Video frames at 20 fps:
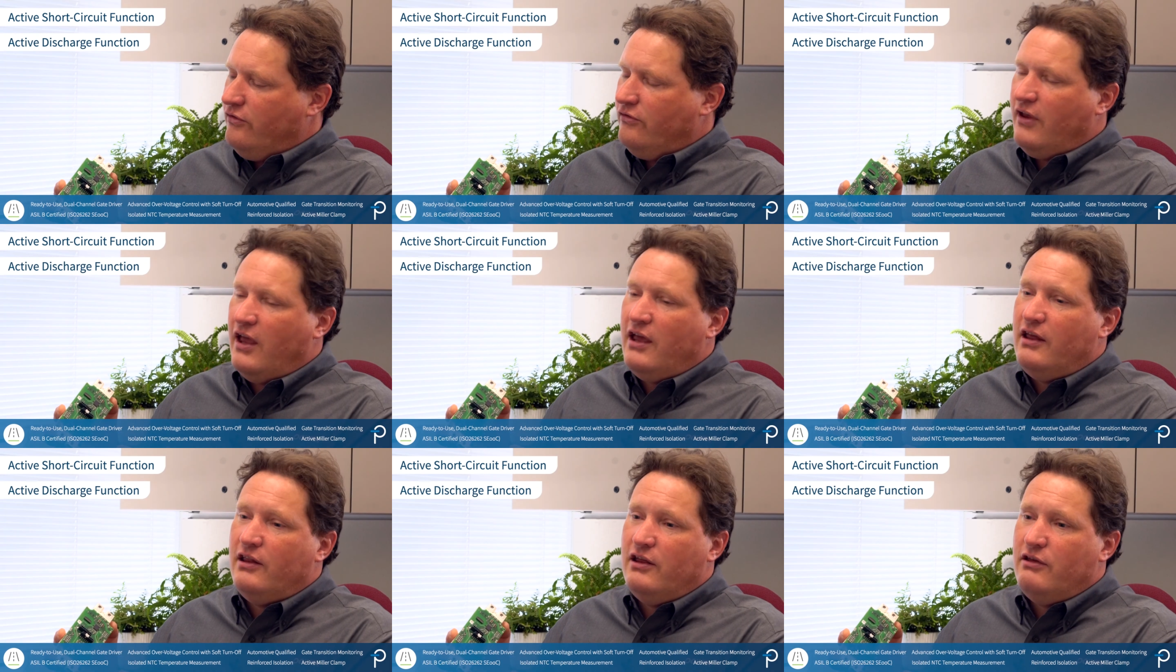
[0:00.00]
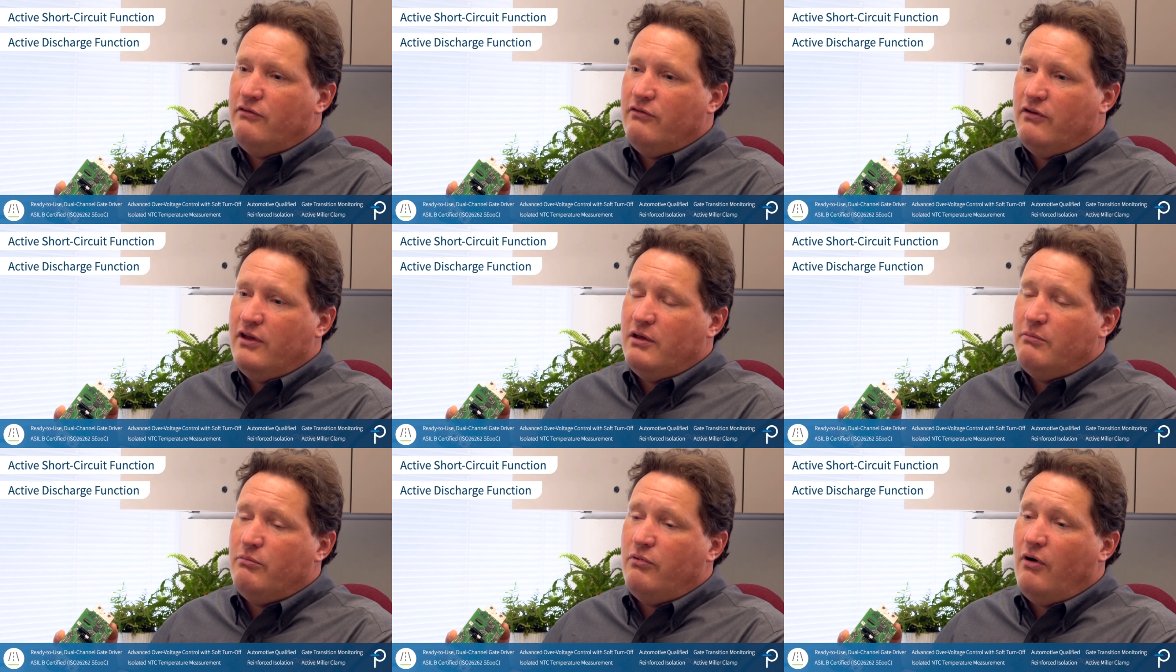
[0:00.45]
Scale
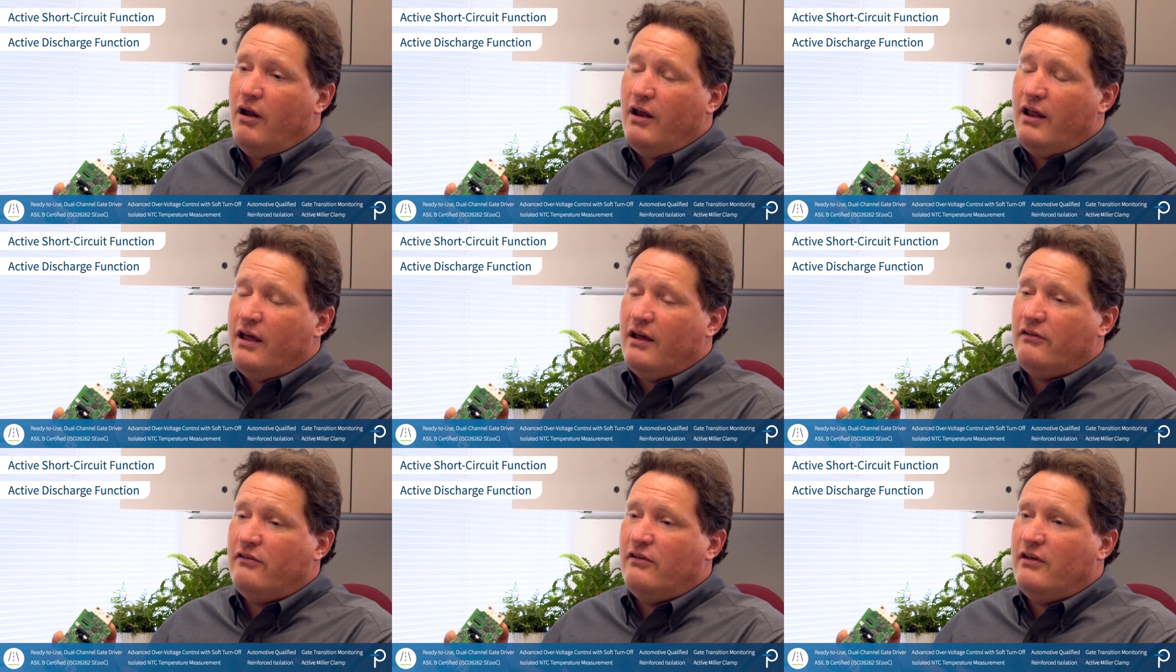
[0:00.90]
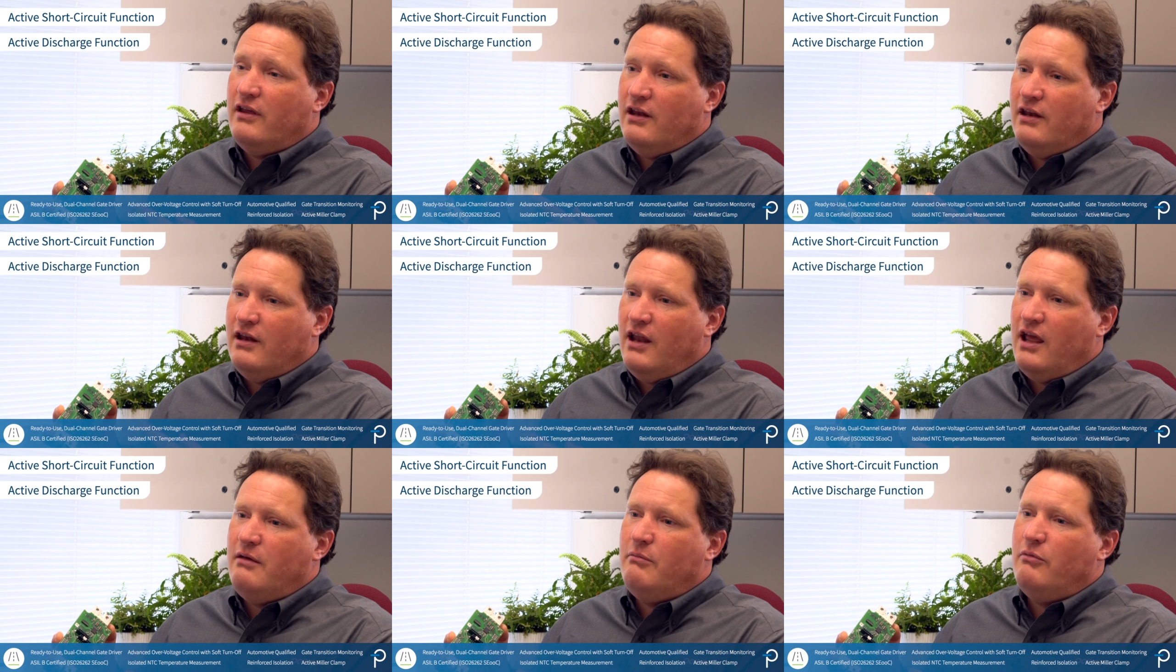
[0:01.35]
EV product
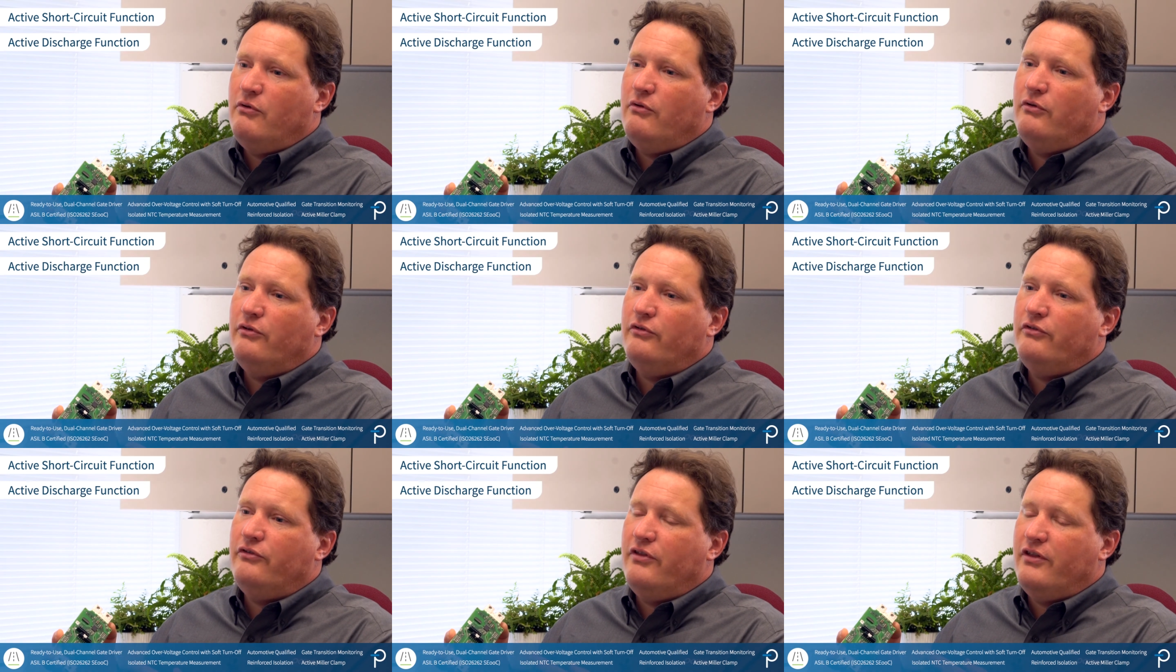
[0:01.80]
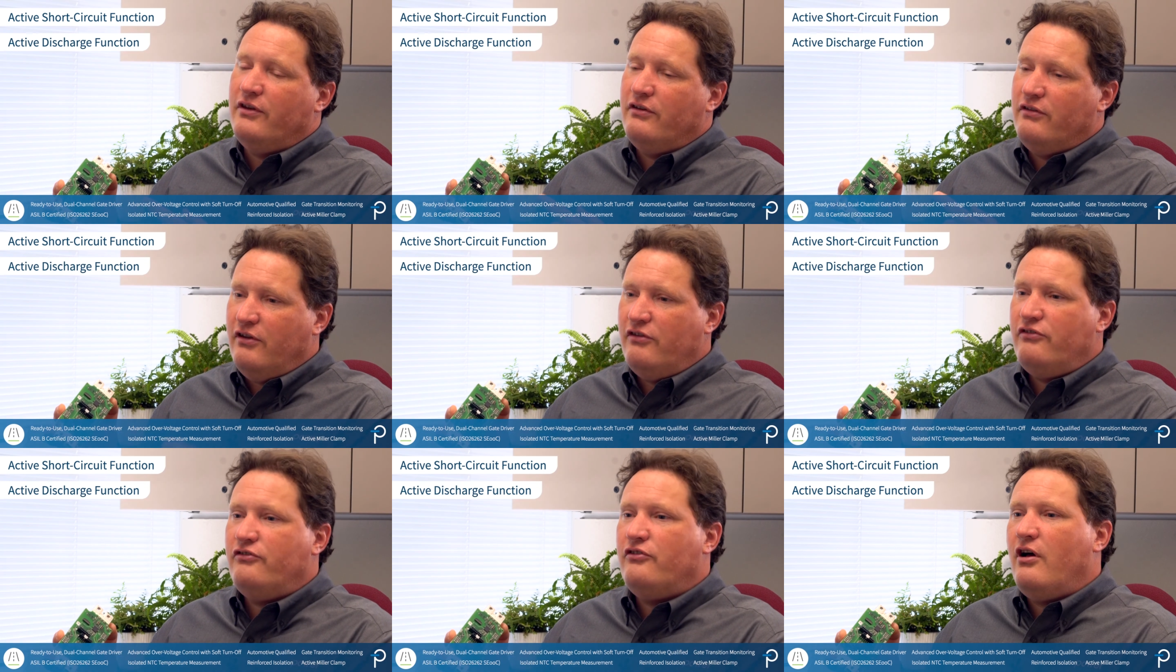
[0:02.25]
enables the
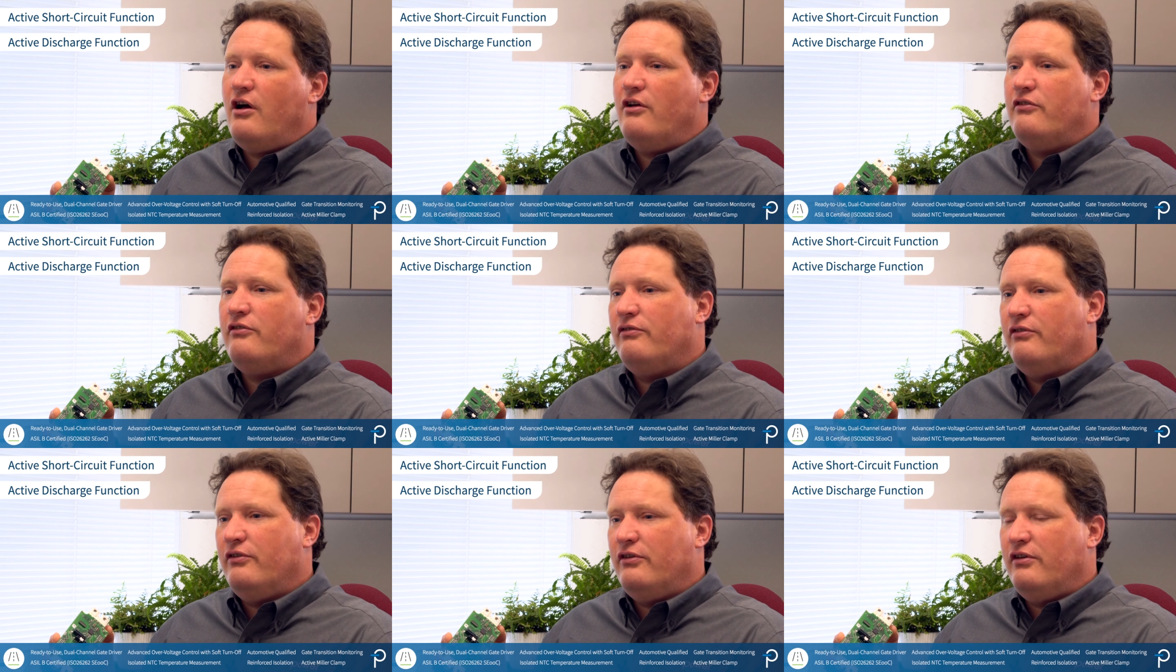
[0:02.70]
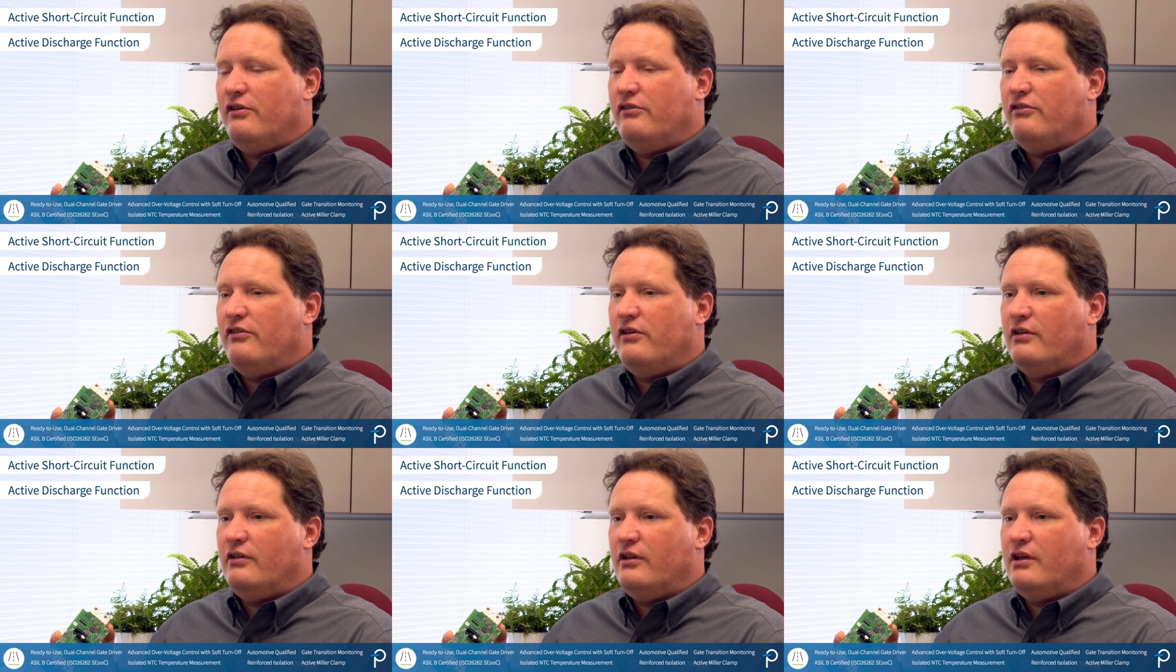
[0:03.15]
discharge of the
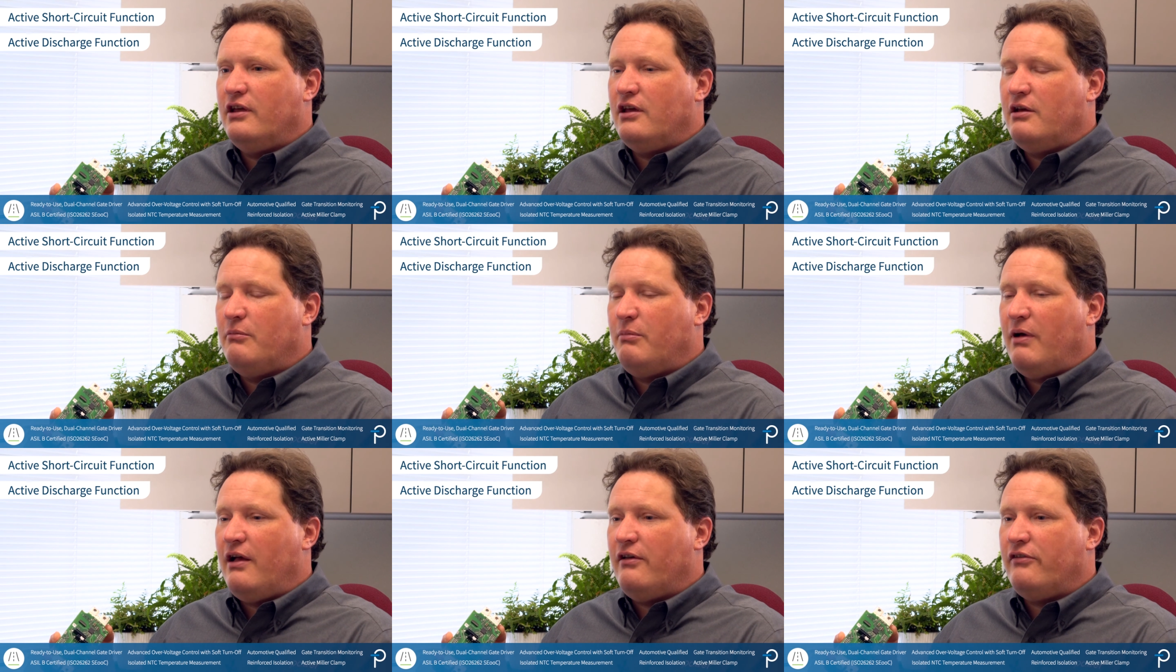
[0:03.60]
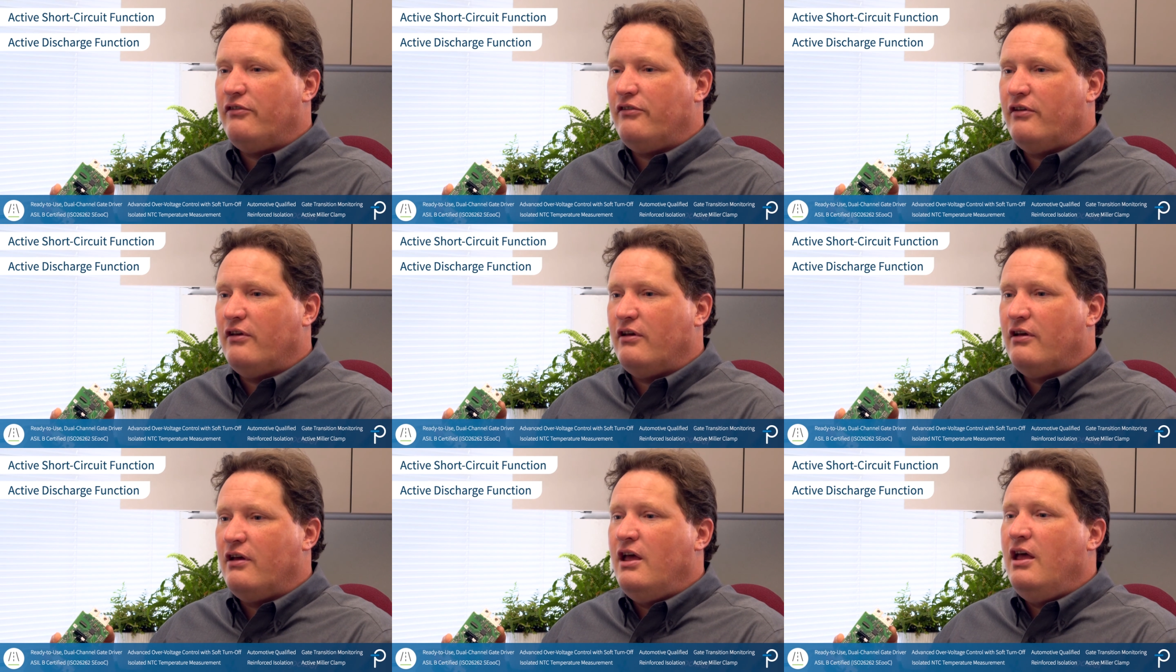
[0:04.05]
DC link
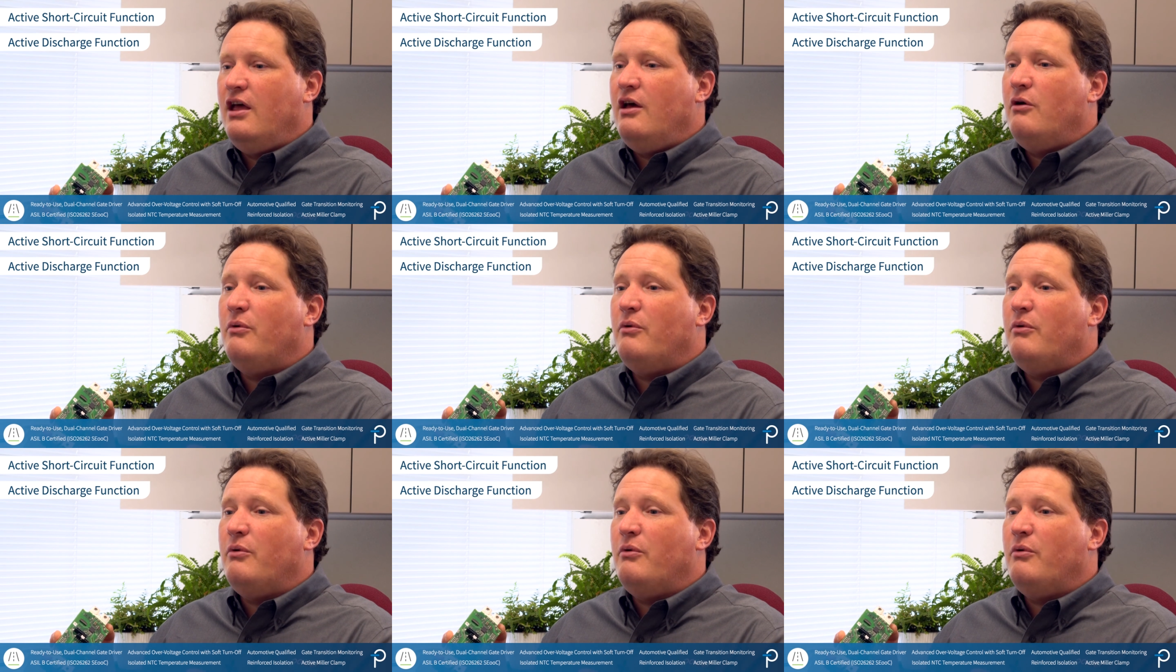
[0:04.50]
capacitor